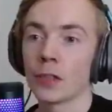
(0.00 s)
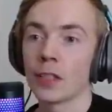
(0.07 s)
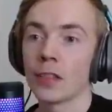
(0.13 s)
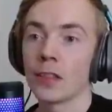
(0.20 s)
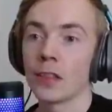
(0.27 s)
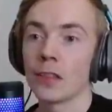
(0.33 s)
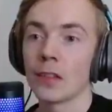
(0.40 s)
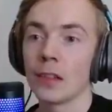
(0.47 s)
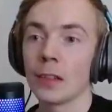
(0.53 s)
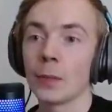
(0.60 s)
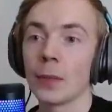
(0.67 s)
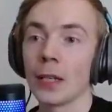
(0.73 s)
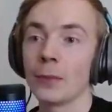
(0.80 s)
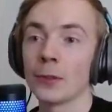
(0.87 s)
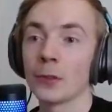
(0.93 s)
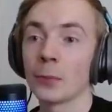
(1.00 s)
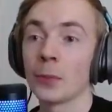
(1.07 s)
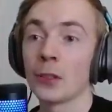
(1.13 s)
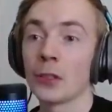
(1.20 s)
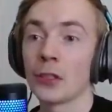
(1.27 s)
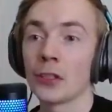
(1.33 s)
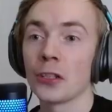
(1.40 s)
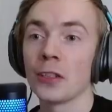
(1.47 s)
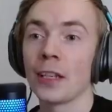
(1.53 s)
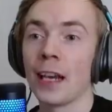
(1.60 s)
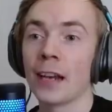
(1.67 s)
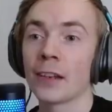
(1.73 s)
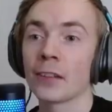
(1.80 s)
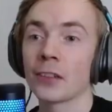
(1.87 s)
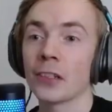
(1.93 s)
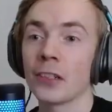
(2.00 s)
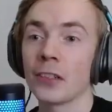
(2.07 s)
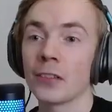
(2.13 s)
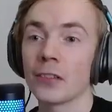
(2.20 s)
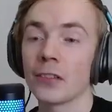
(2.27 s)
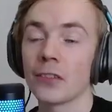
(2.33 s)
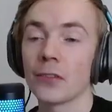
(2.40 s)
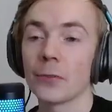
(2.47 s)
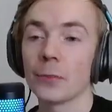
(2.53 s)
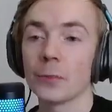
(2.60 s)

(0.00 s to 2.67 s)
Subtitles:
consistently be able to push the higher tiers.